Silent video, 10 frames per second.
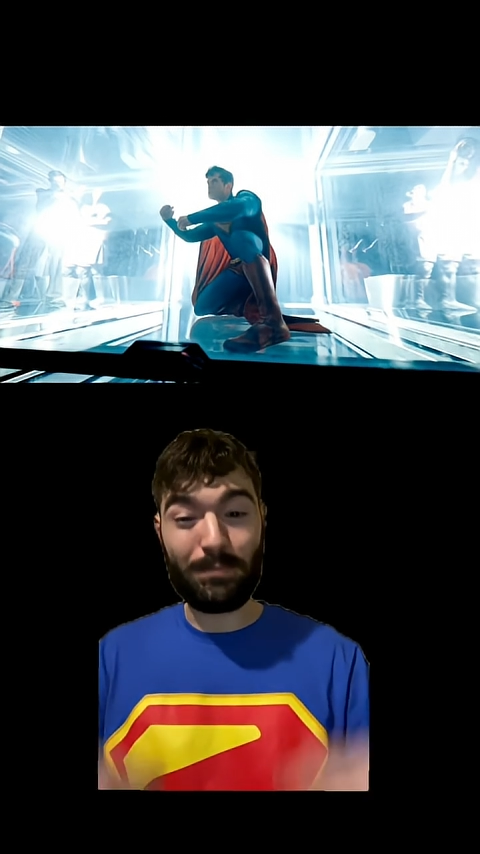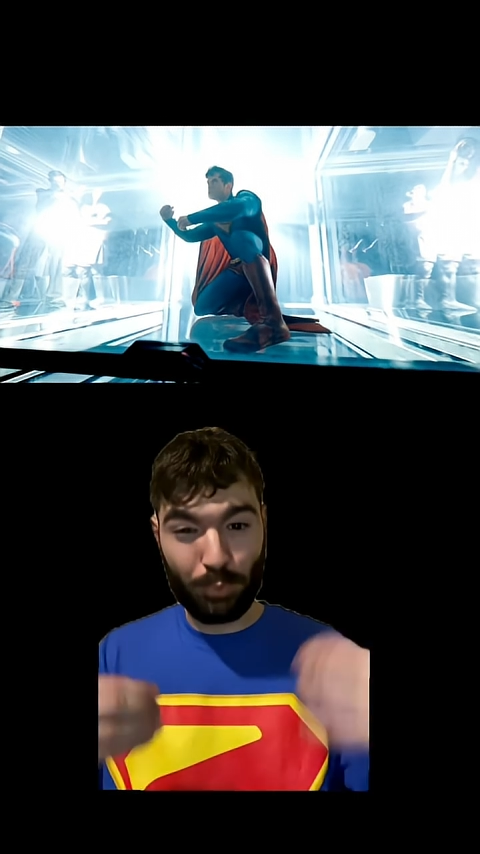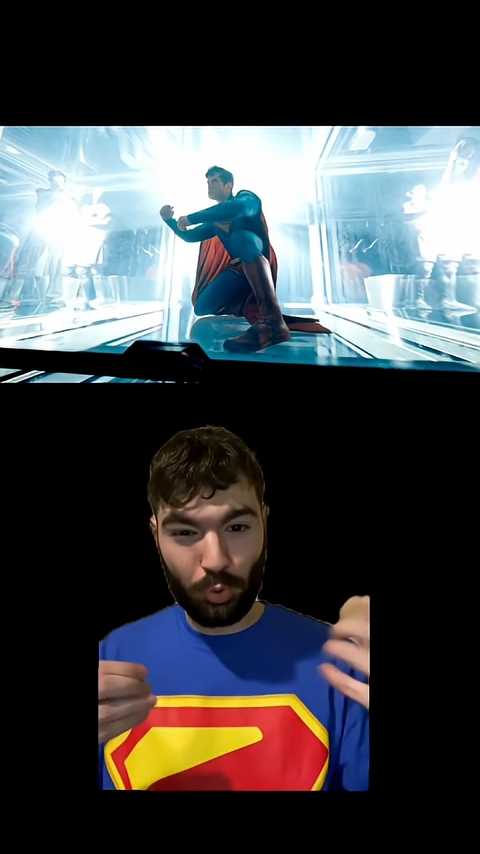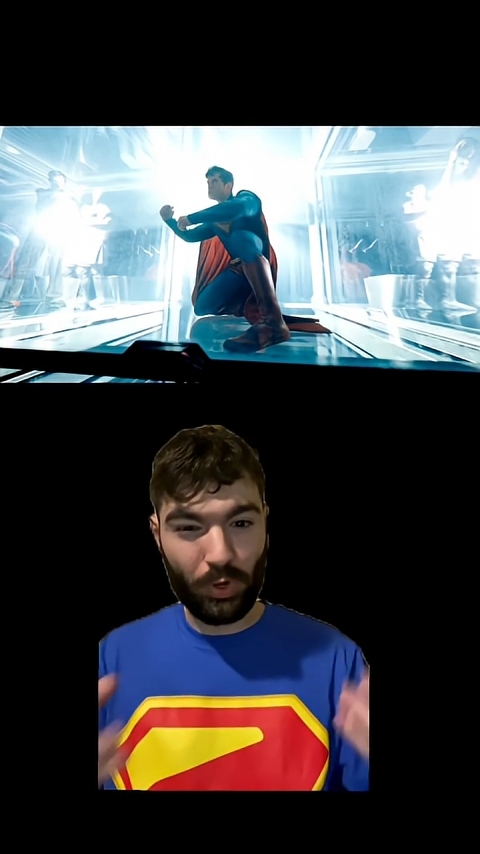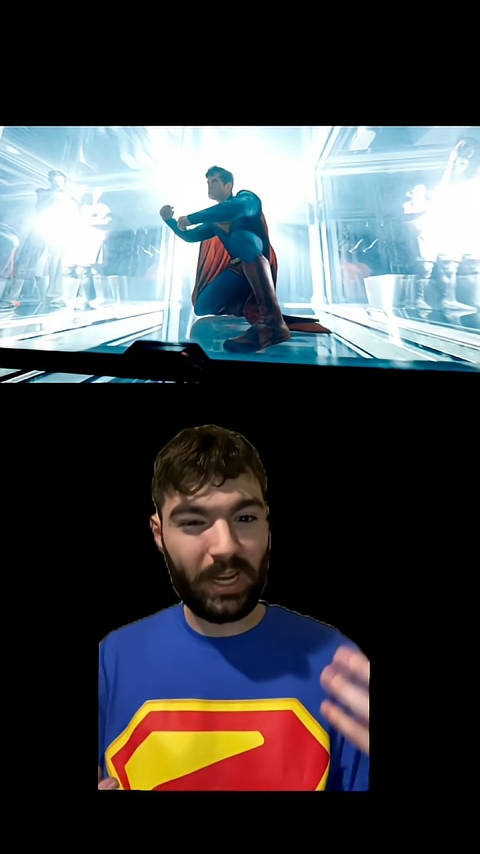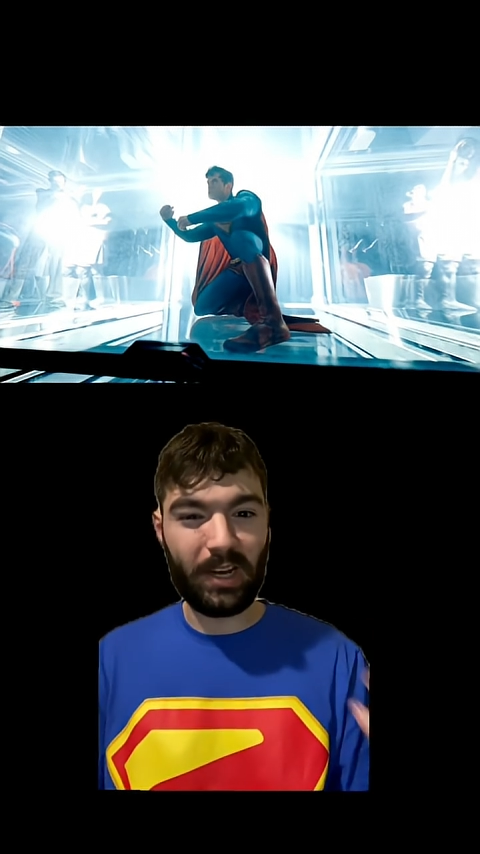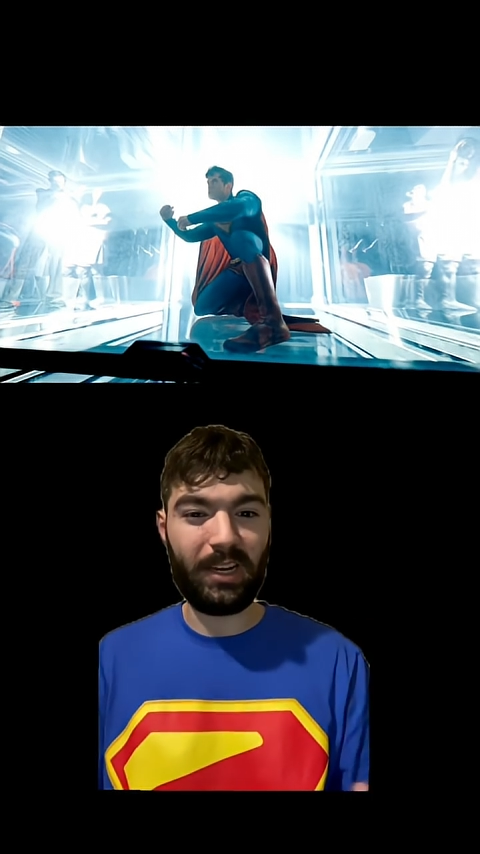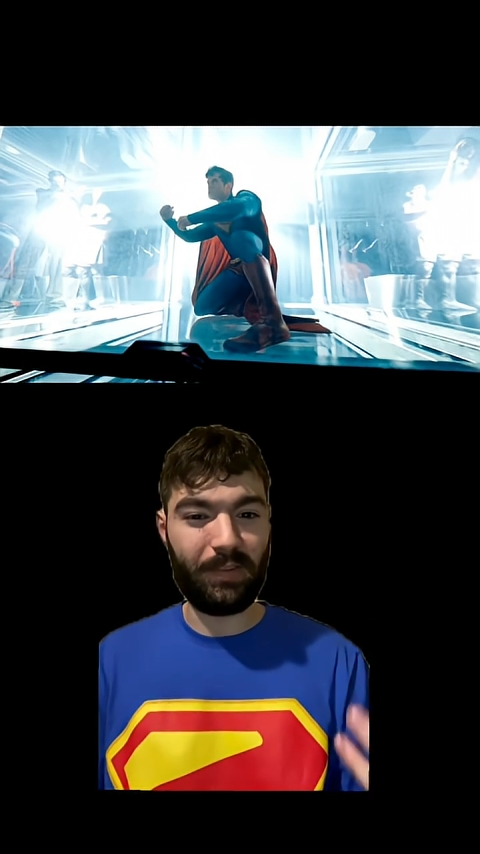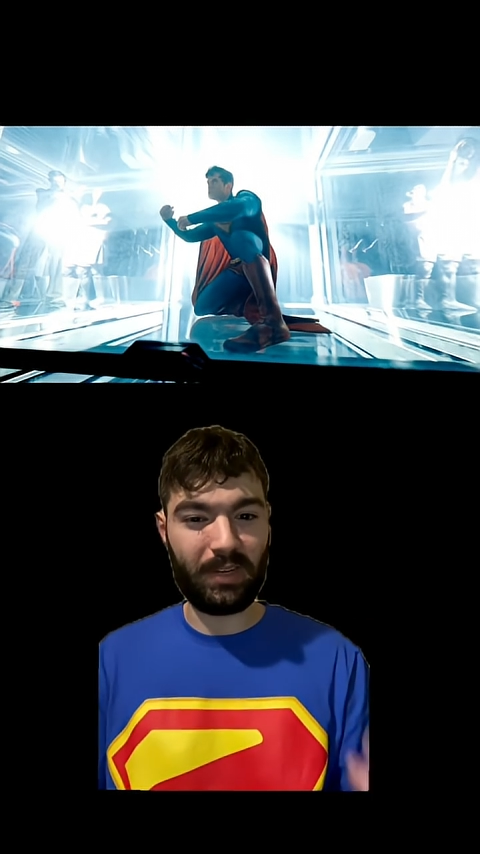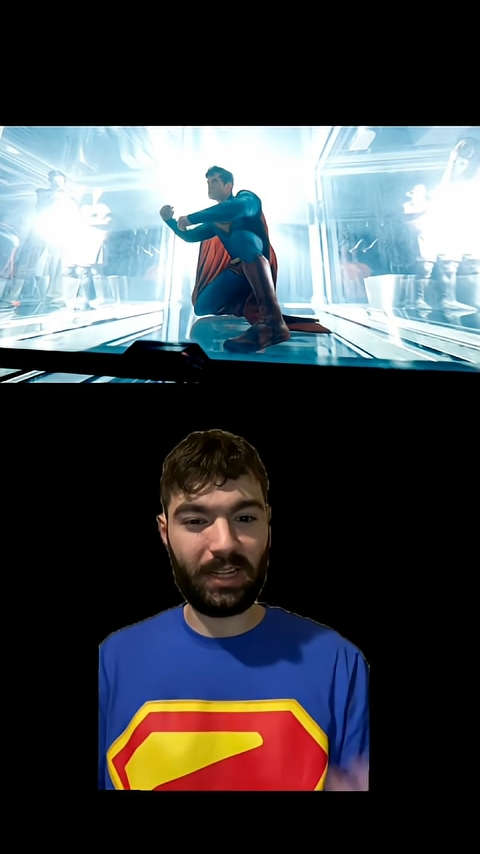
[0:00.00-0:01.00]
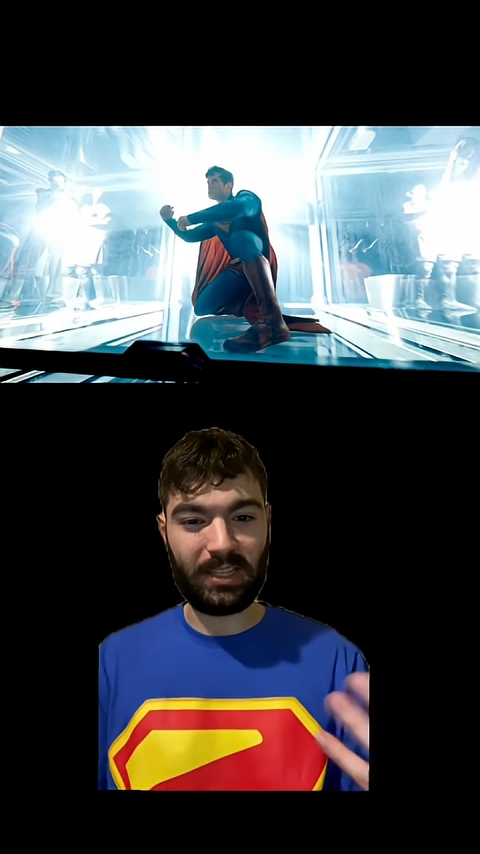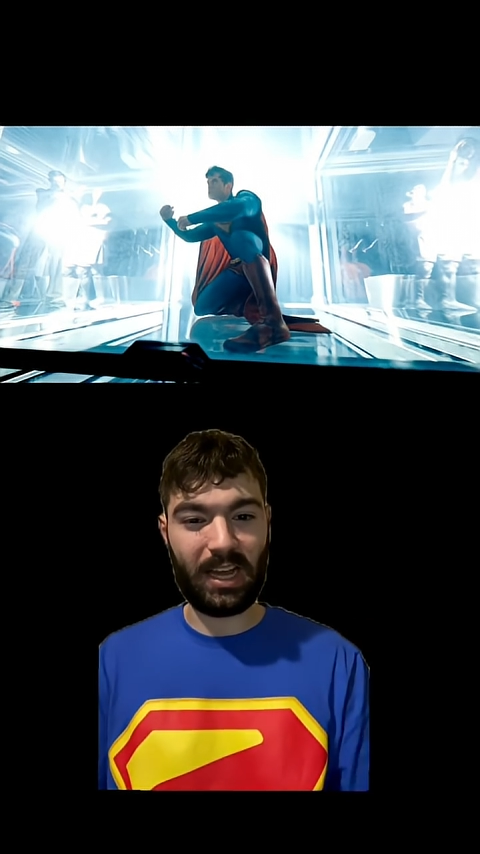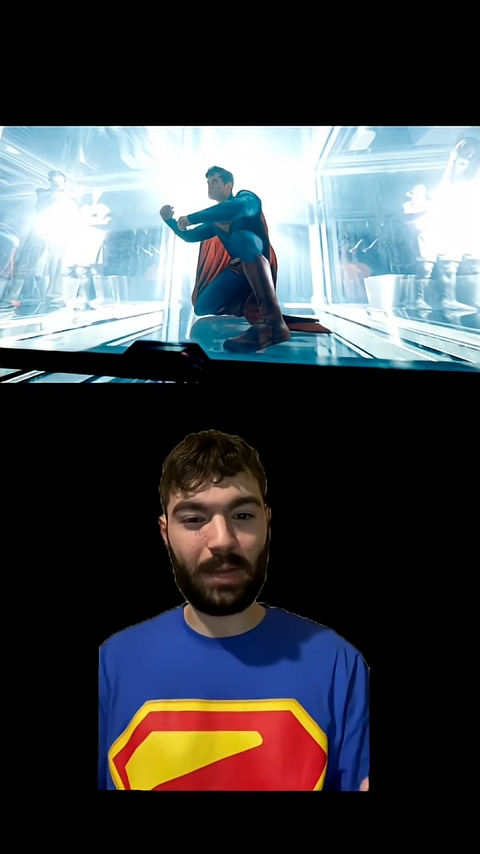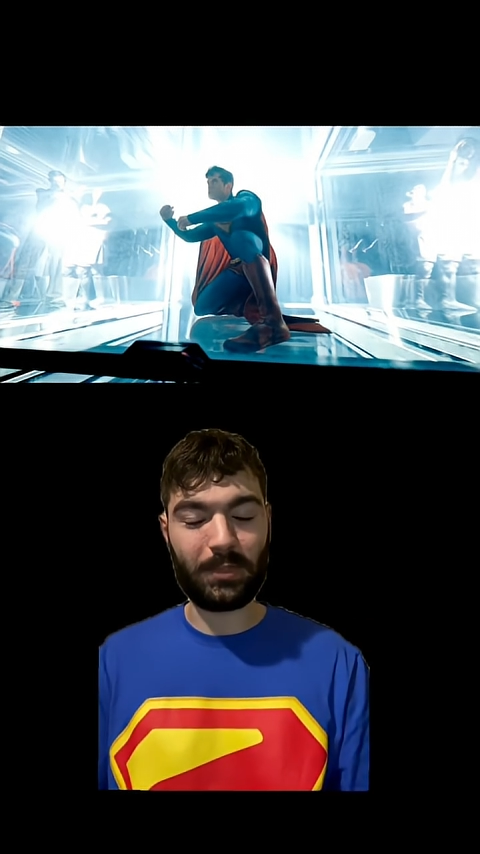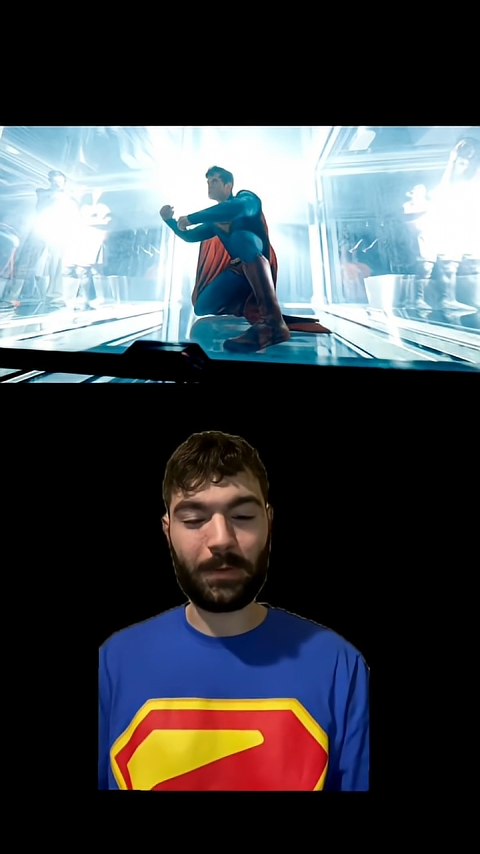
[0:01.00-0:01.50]
pretty uneven at
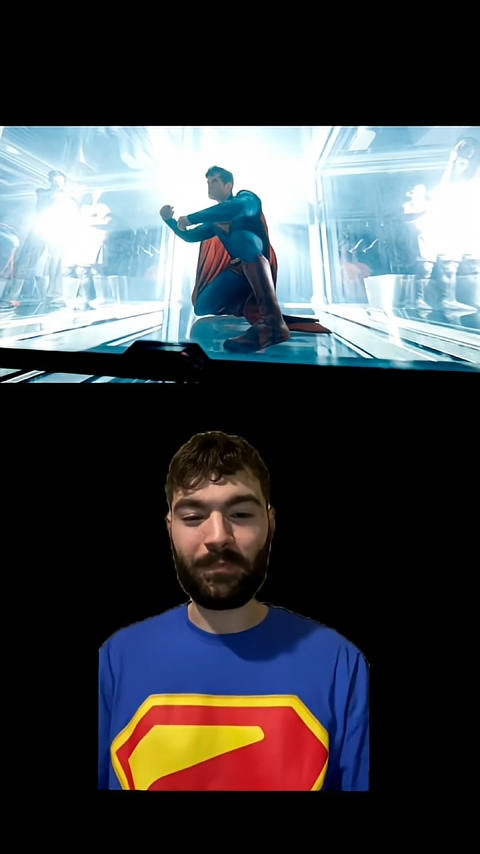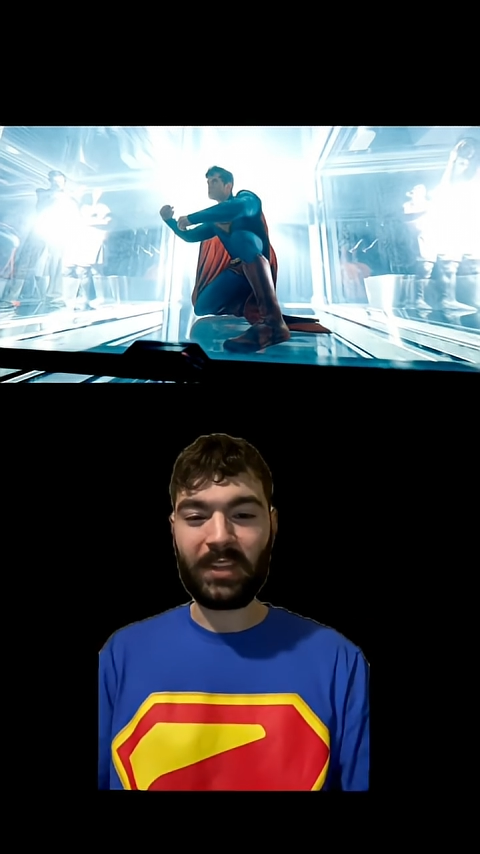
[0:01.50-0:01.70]
times.